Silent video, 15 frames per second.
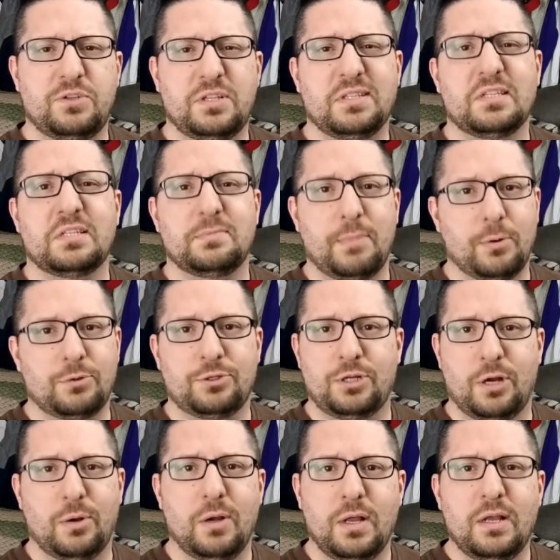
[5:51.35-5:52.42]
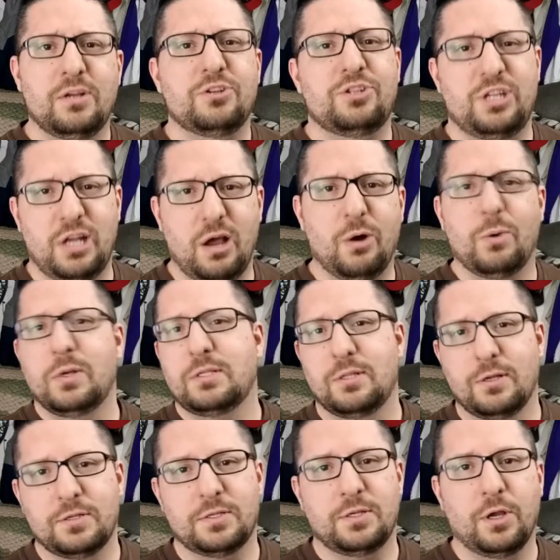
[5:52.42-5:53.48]
She's a smoke show. She always
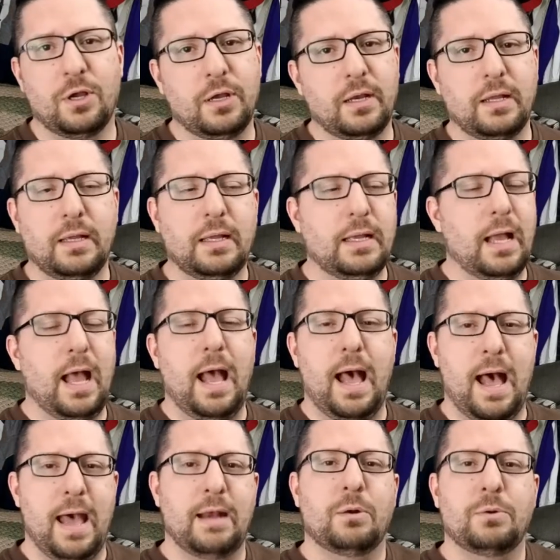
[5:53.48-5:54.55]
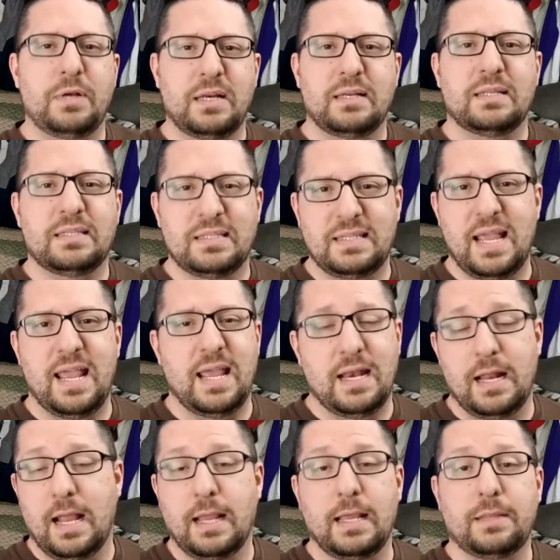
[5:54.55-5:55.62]
looks good. I don't need to say
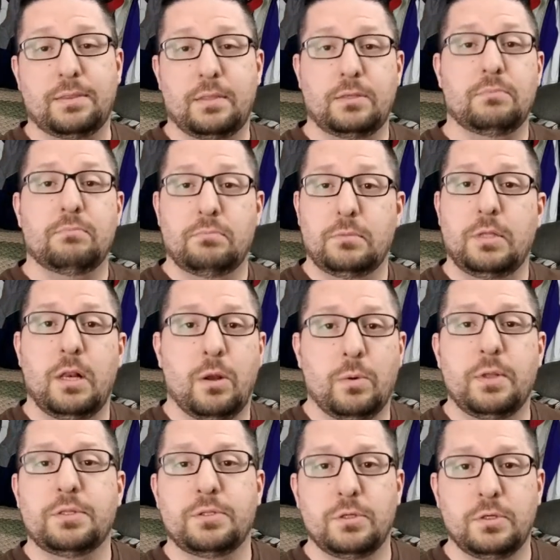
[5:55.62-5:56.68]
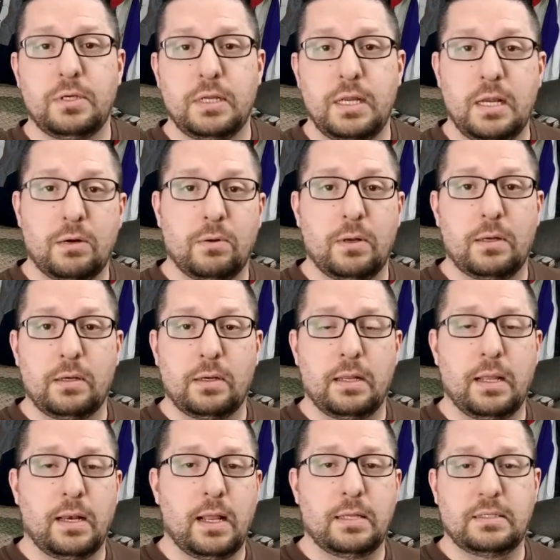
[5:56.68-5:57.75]
it. I get that, you know, it's good to hear it,
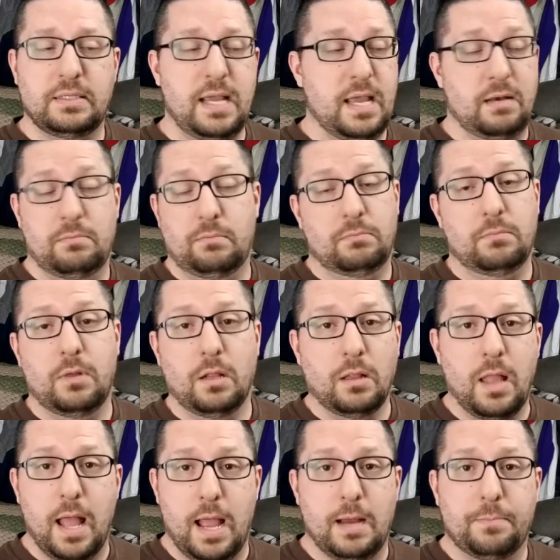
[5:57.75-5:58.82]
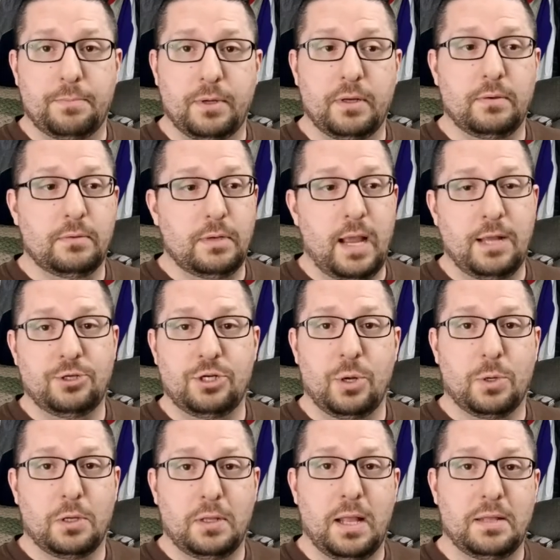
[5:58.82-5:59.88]
and I say it a lot, but I
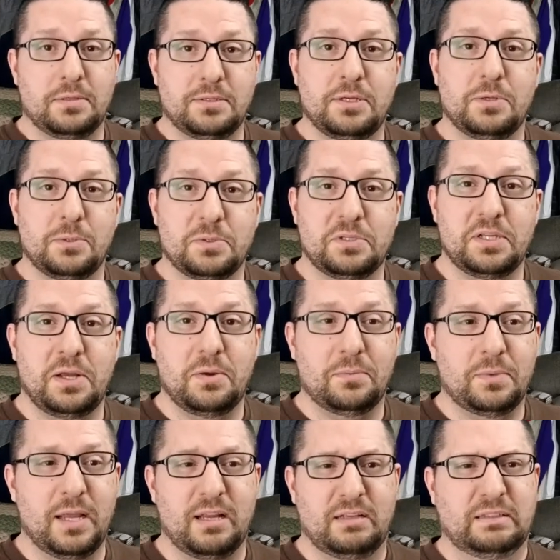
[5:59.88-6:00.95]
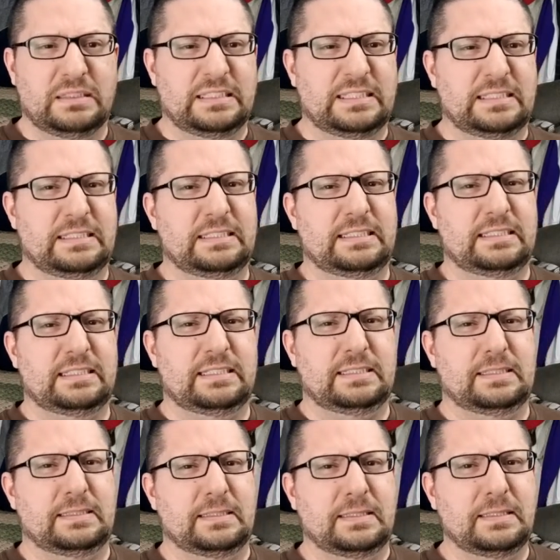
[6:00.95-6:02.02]
joke a lot too, so I'm like,
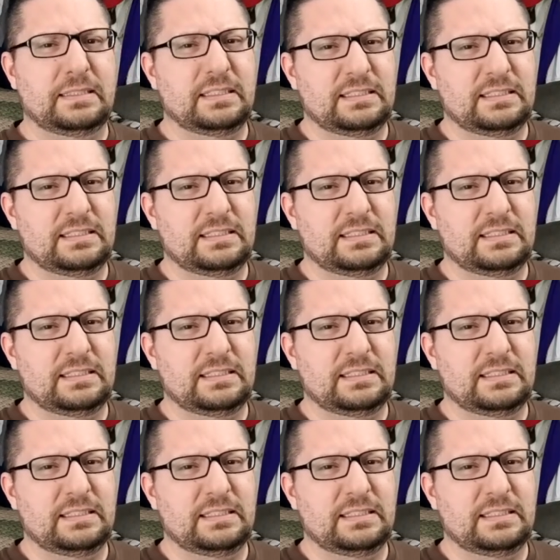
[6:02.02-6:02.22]
ugh.